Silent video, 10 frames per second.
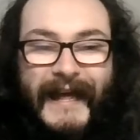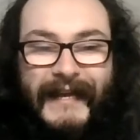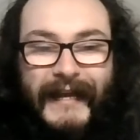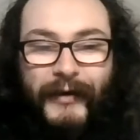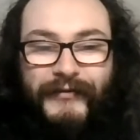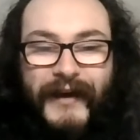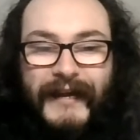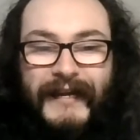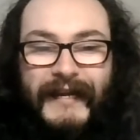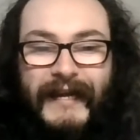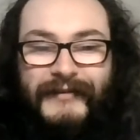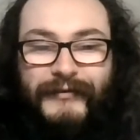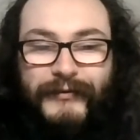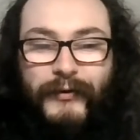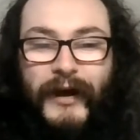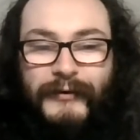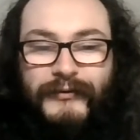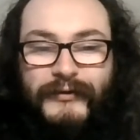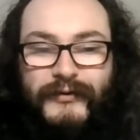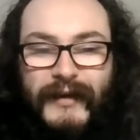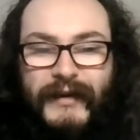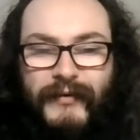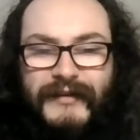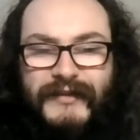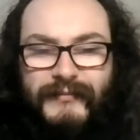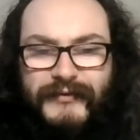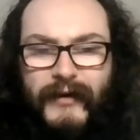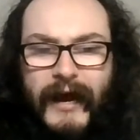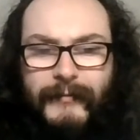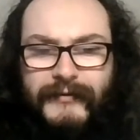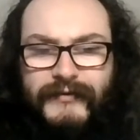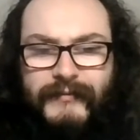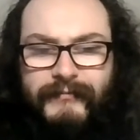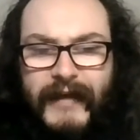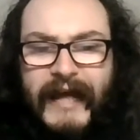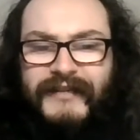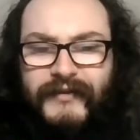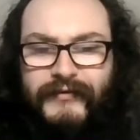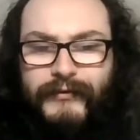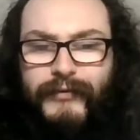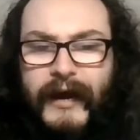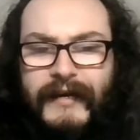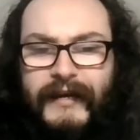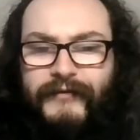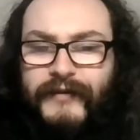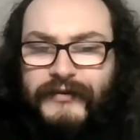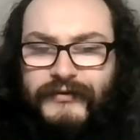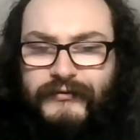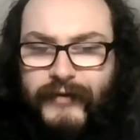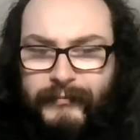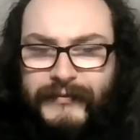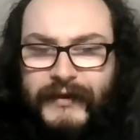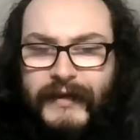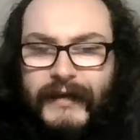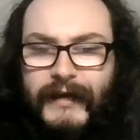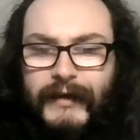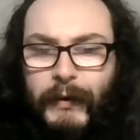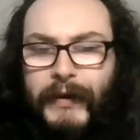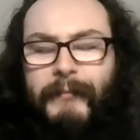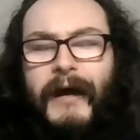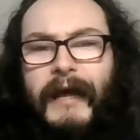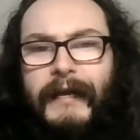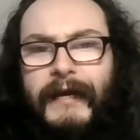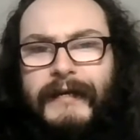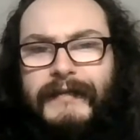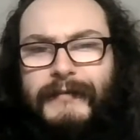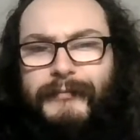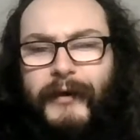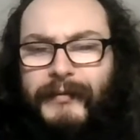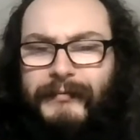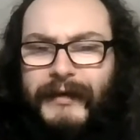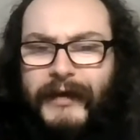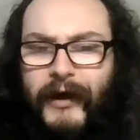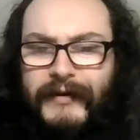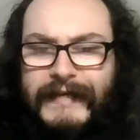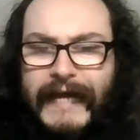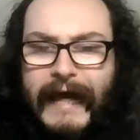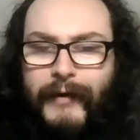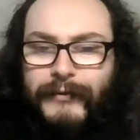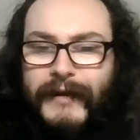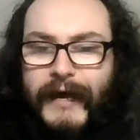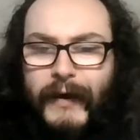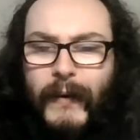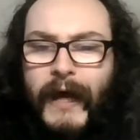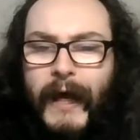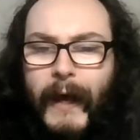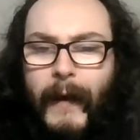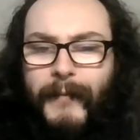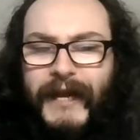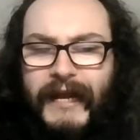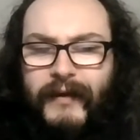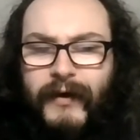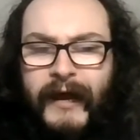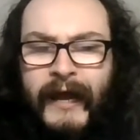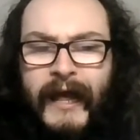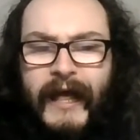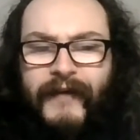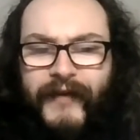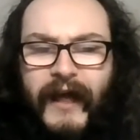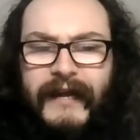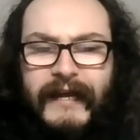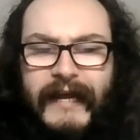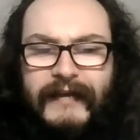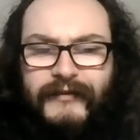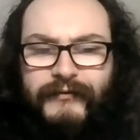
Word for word: Now, if I can get to 421 subscribers, as of the writing of this script, knowing my luck it's probably gone down now, but anyway, if I can get to